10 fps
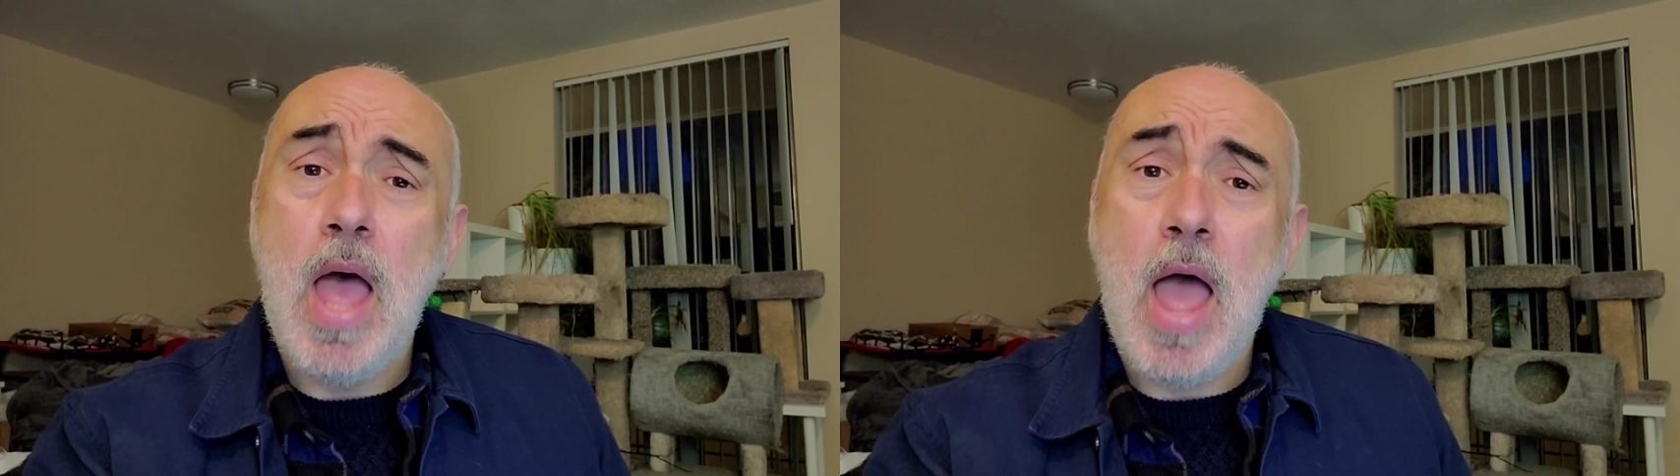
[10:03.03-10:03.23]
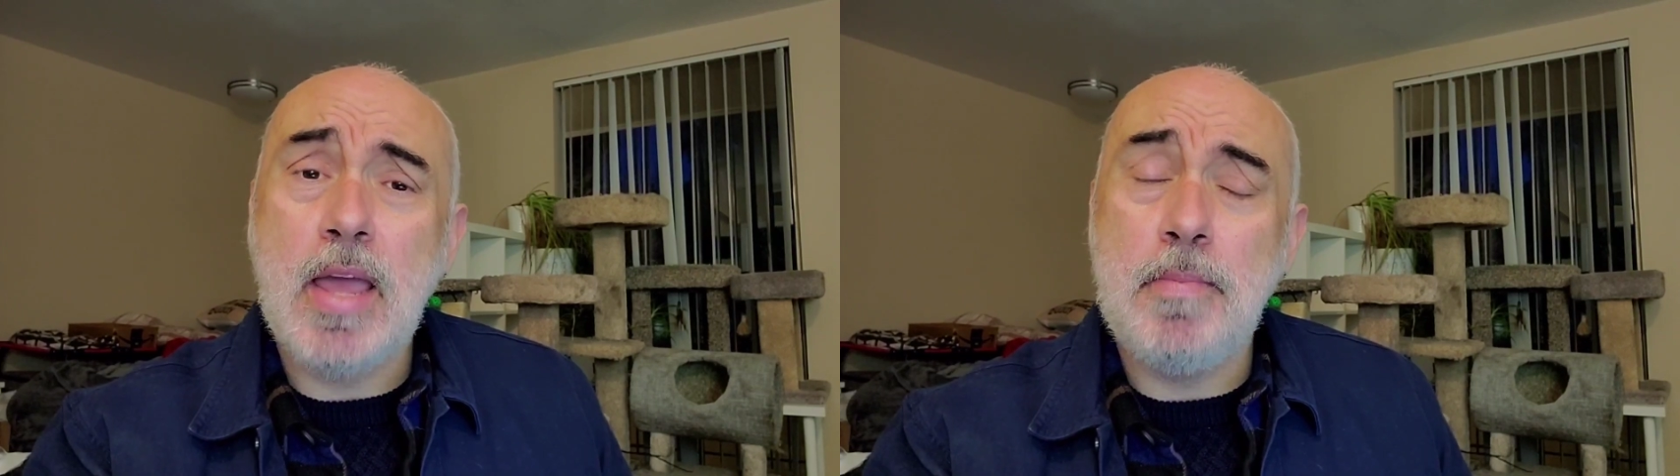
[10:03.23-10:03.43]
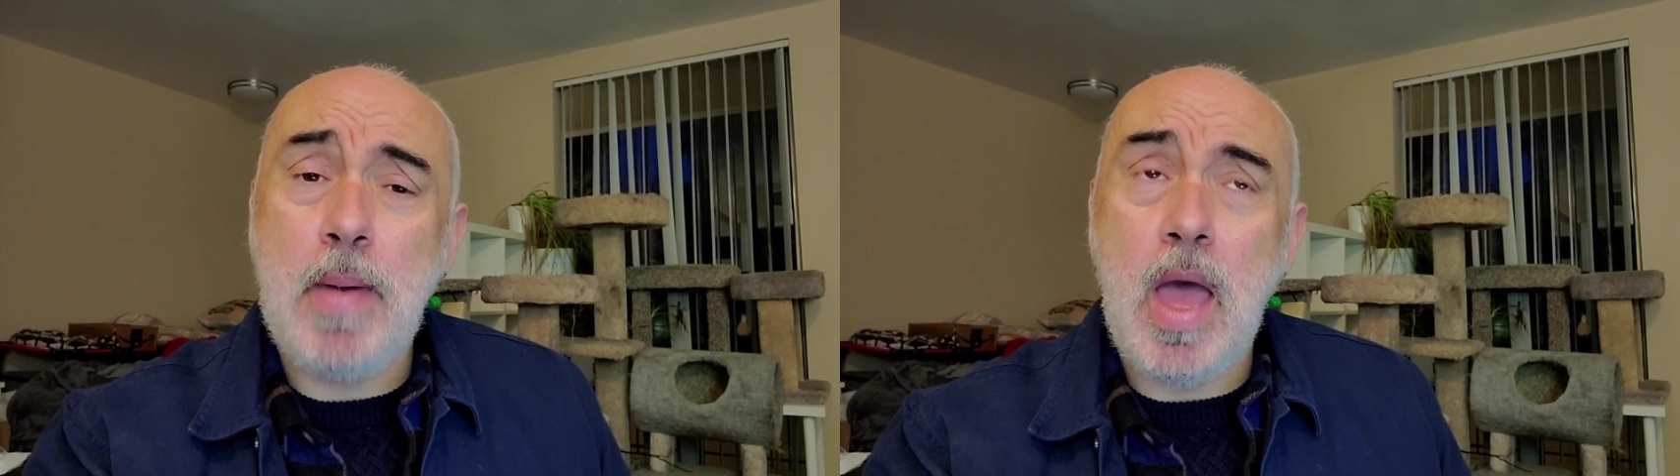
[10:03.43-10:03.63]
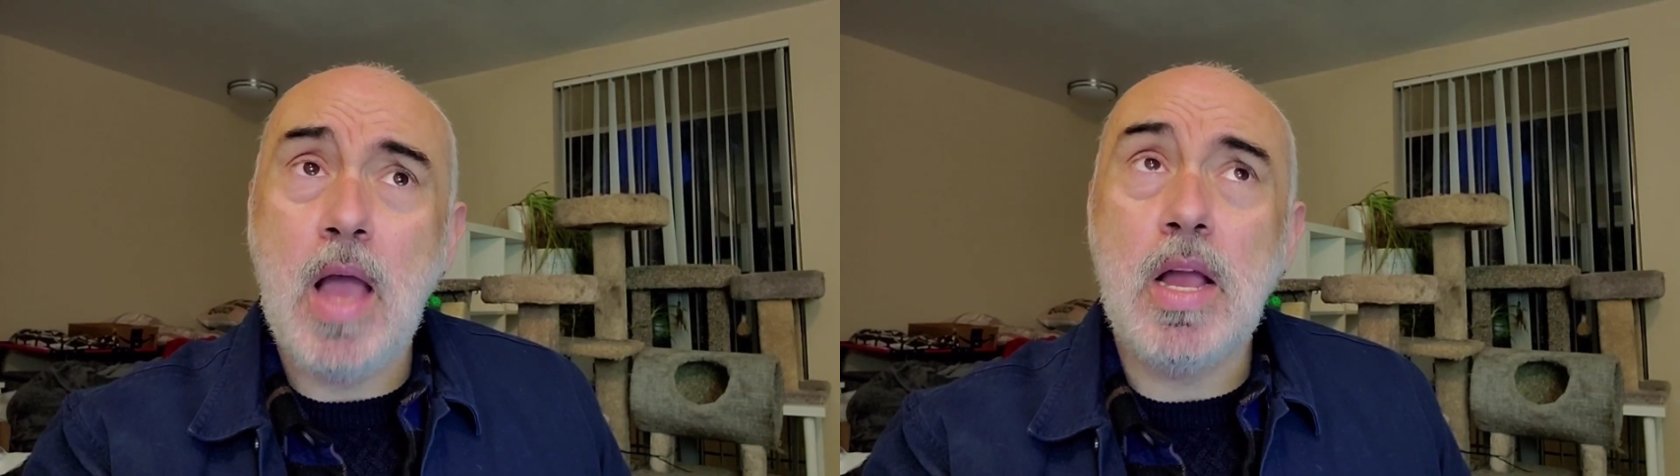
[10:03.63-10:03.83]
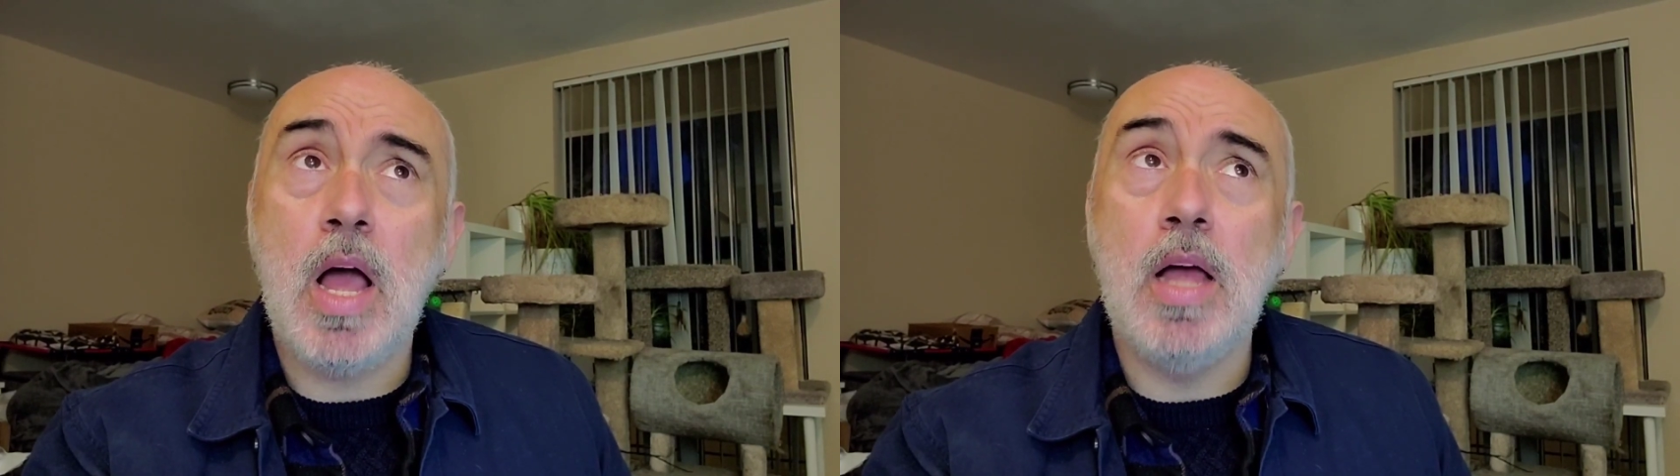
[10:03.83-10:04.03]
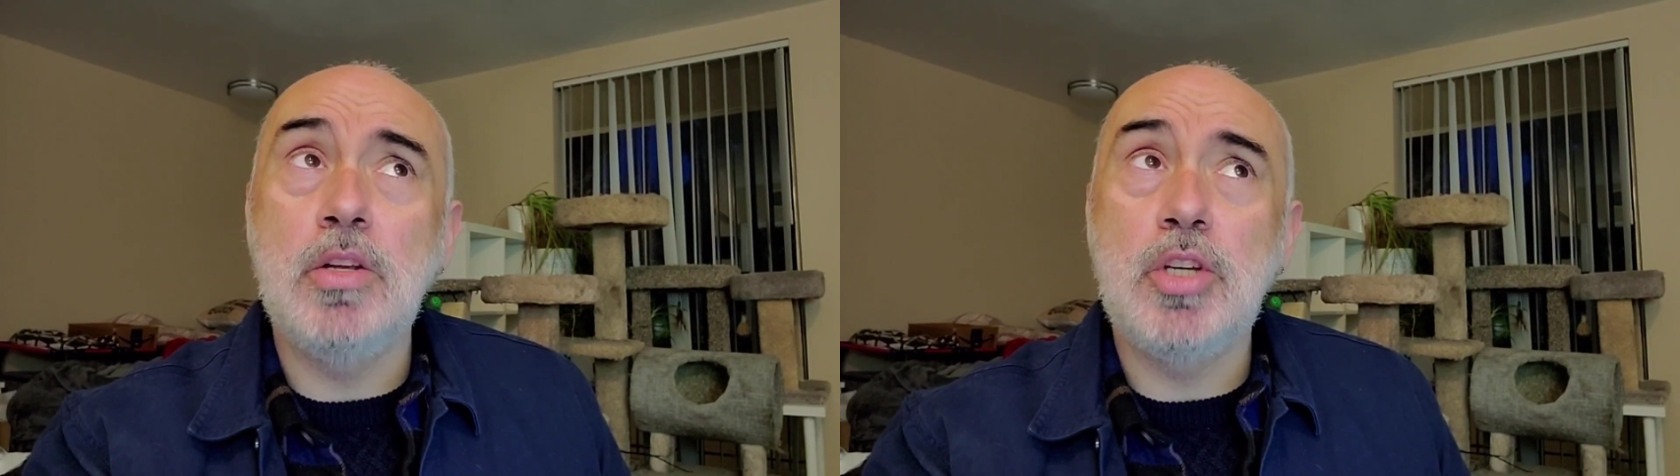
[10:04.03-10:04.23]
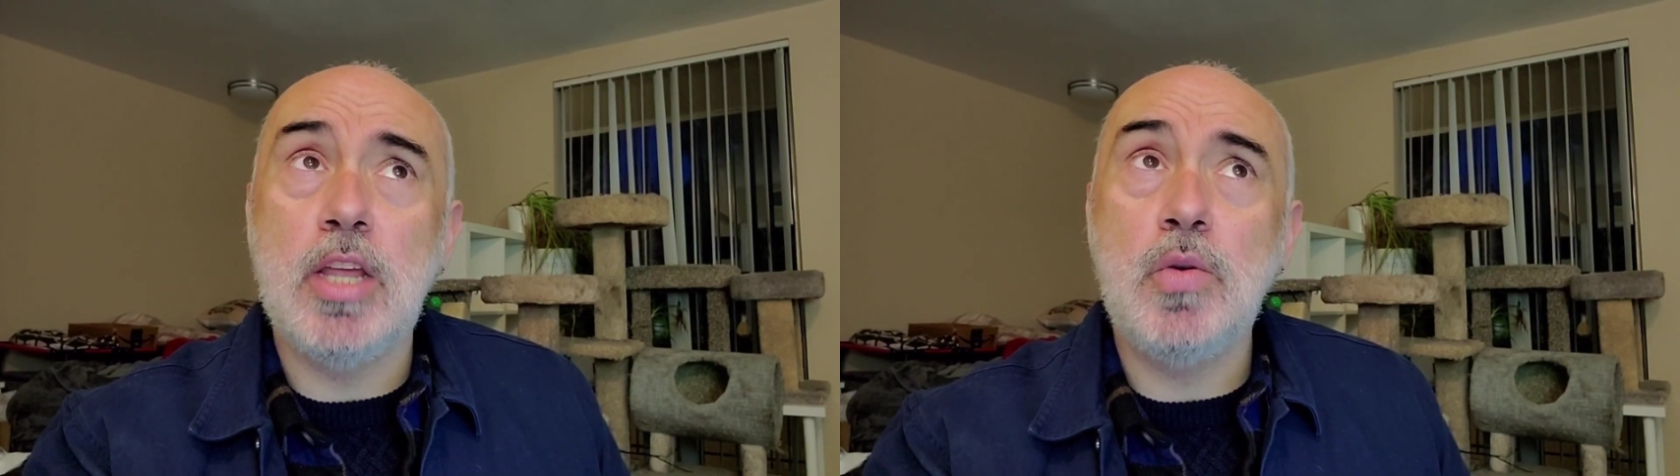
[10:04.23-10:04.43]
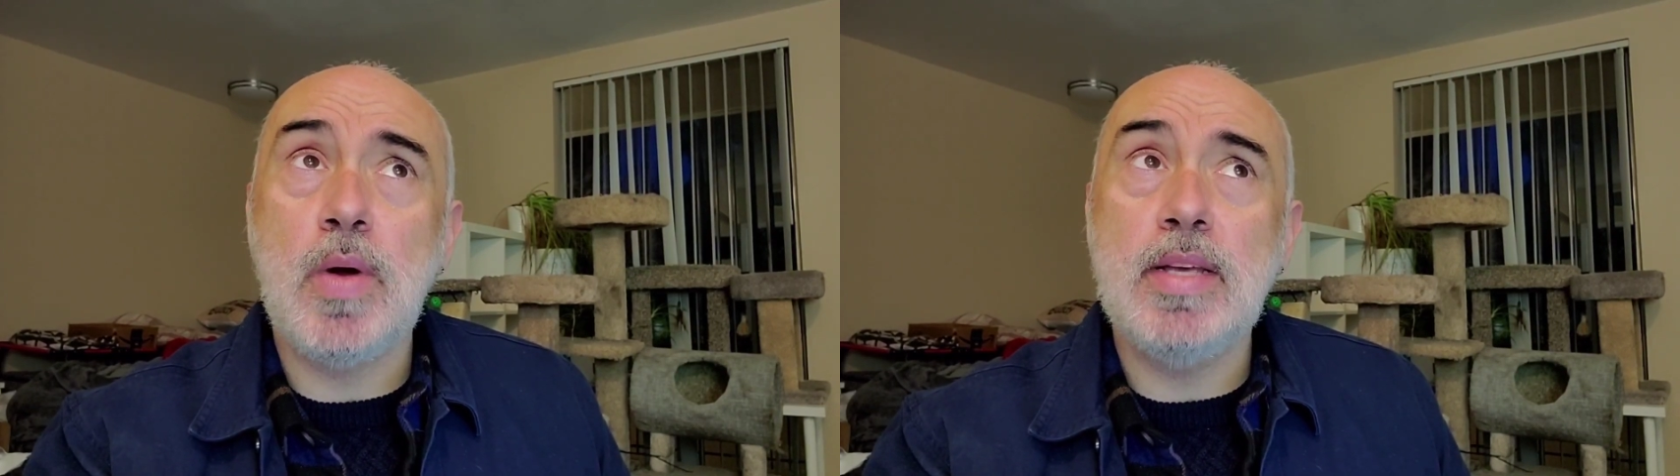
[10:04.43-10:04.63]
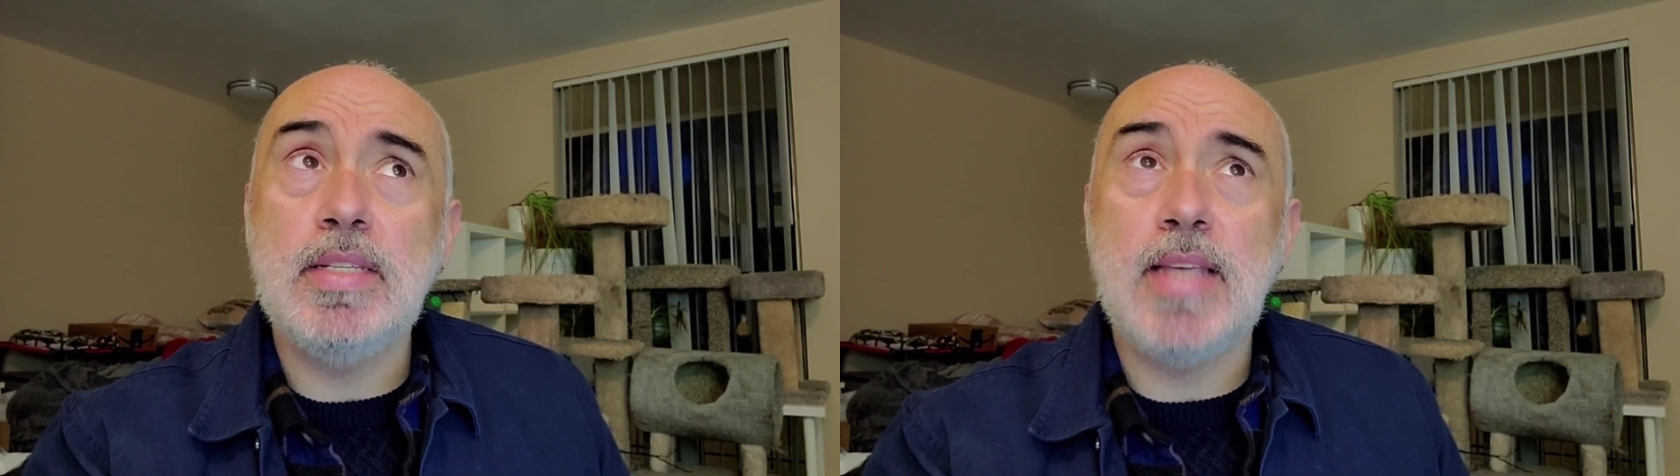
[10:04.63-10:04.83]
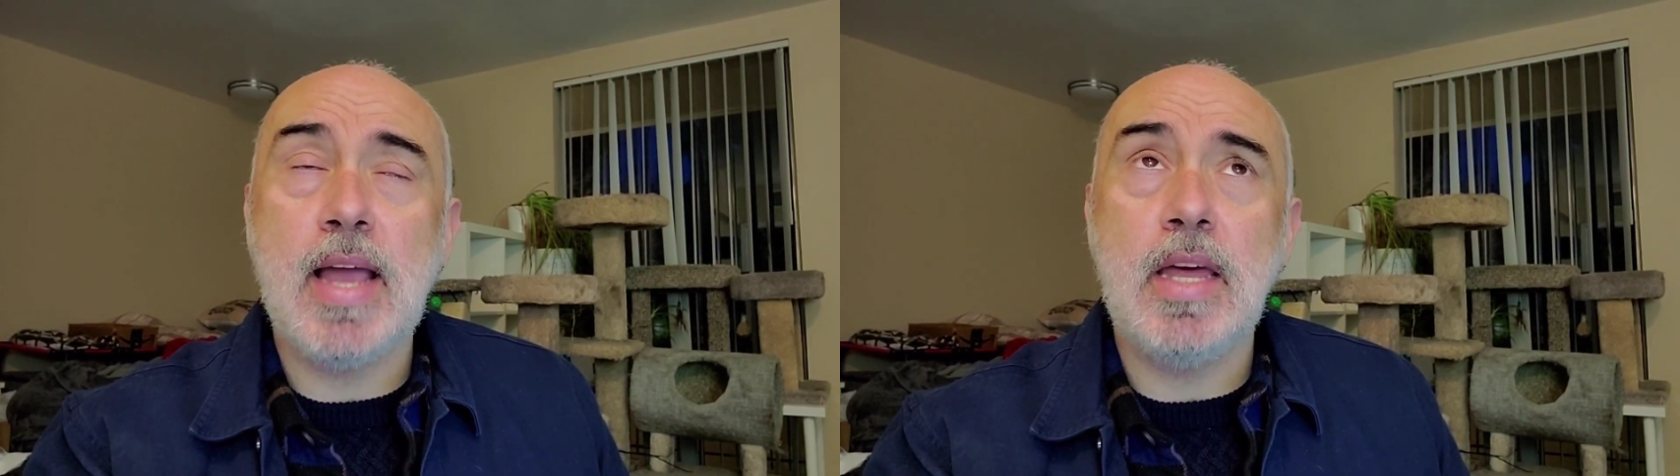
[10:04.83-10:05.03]
I get back on January
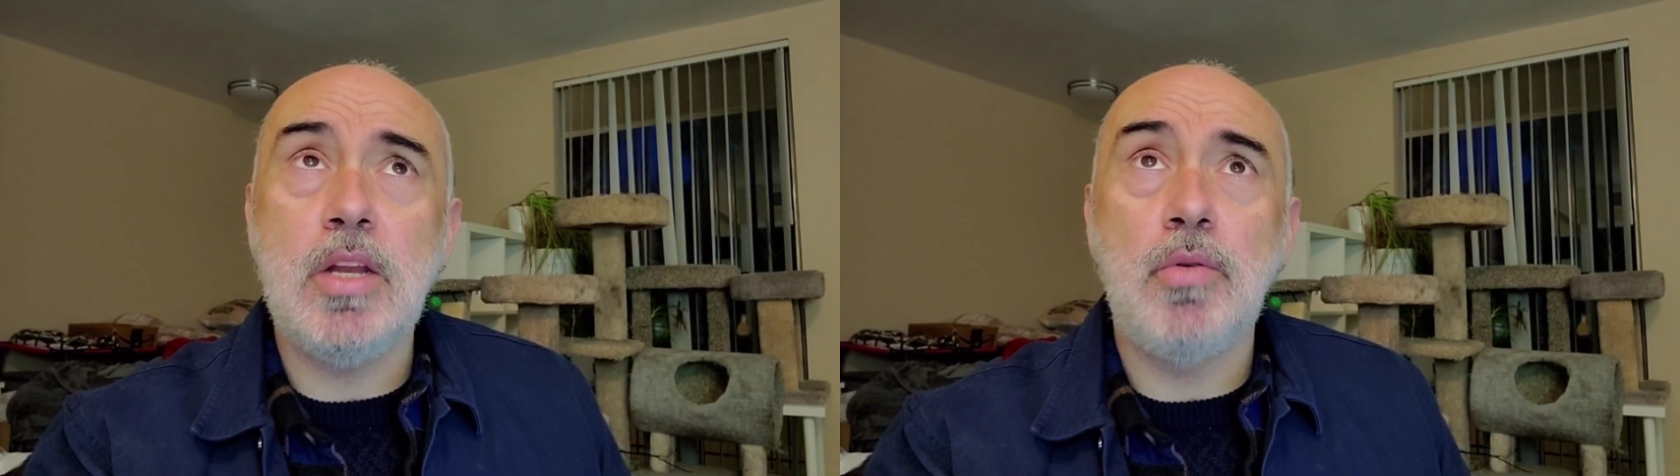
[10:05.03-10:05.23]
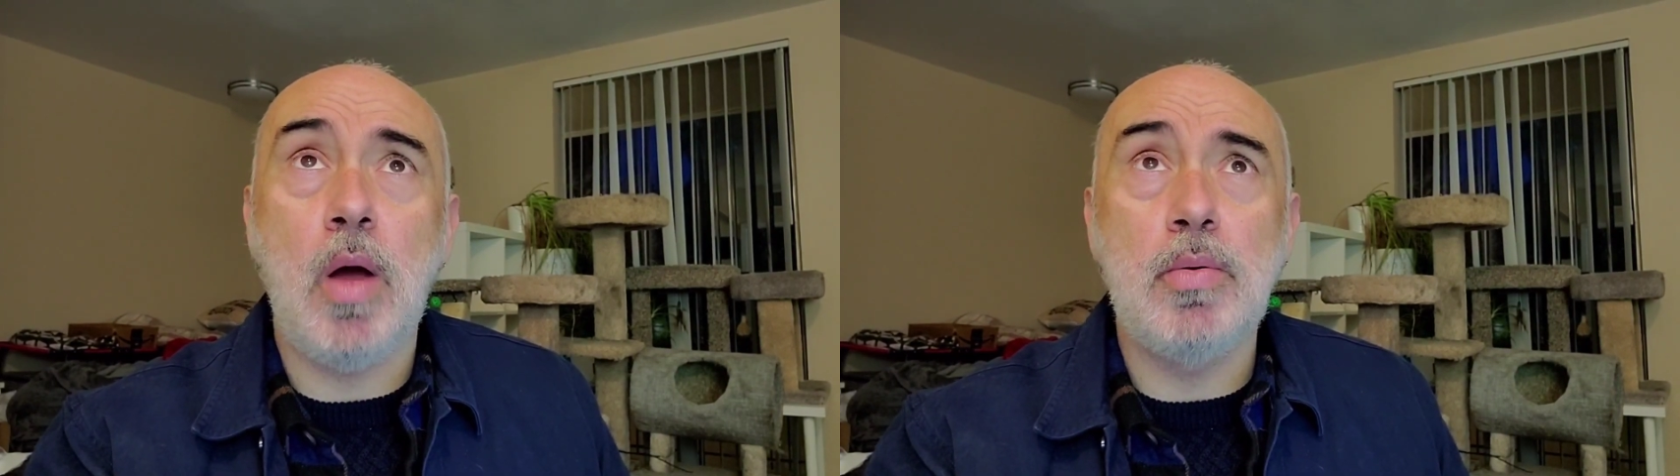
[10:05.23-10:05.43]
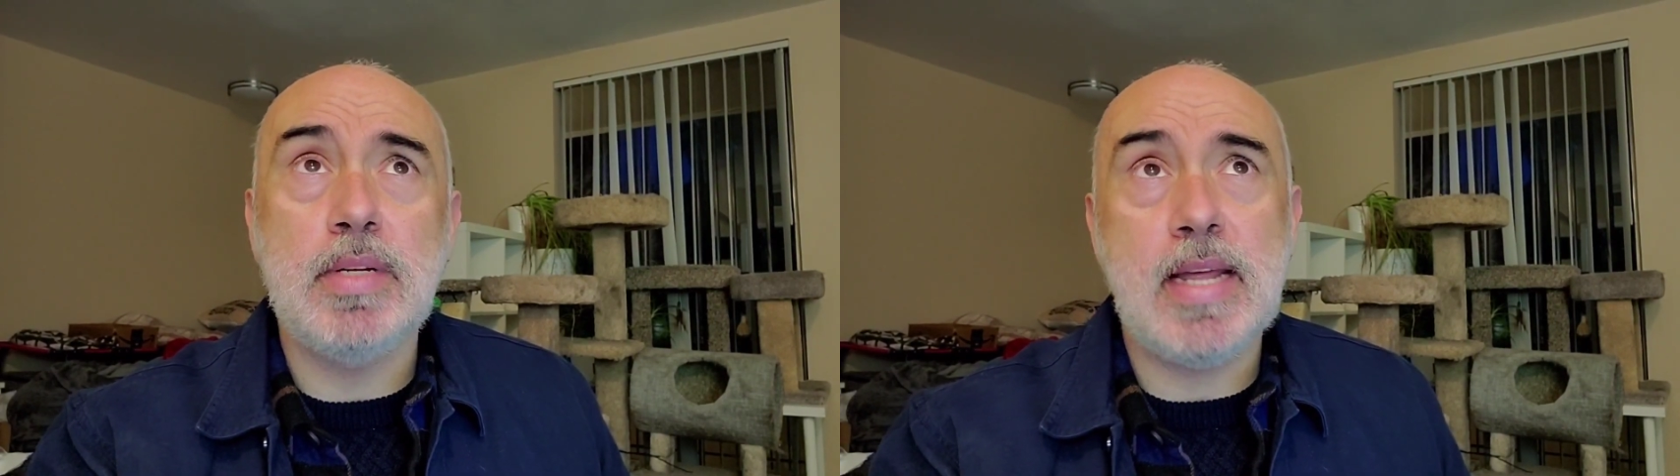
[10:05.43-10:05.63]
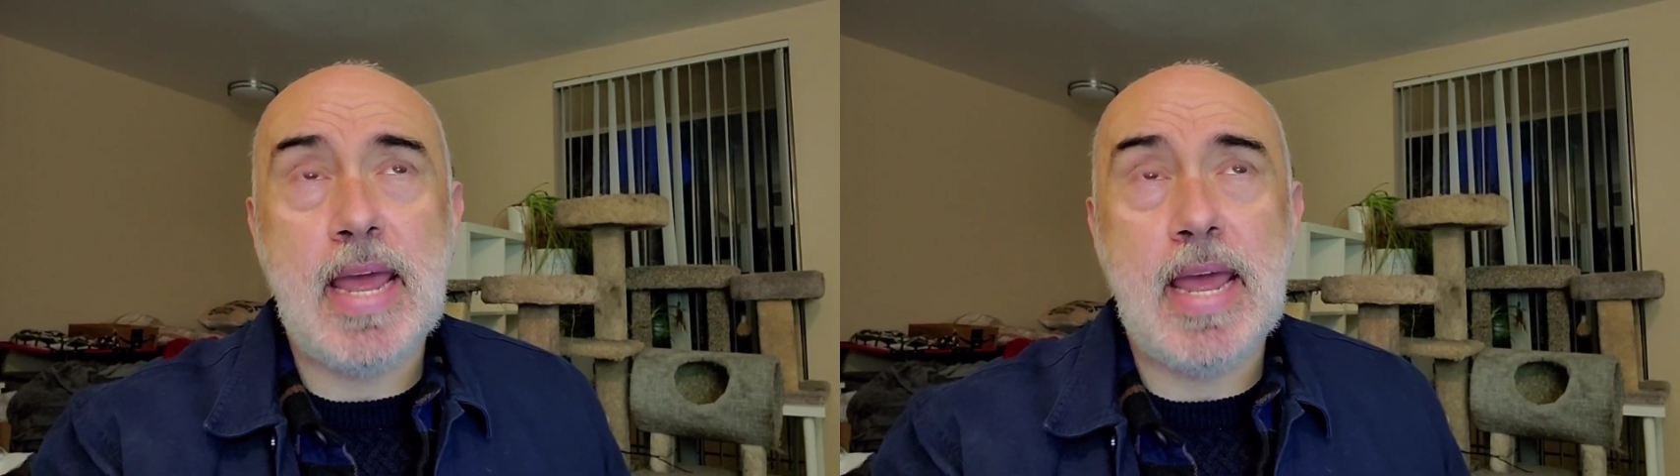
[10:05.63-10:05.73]
2nd around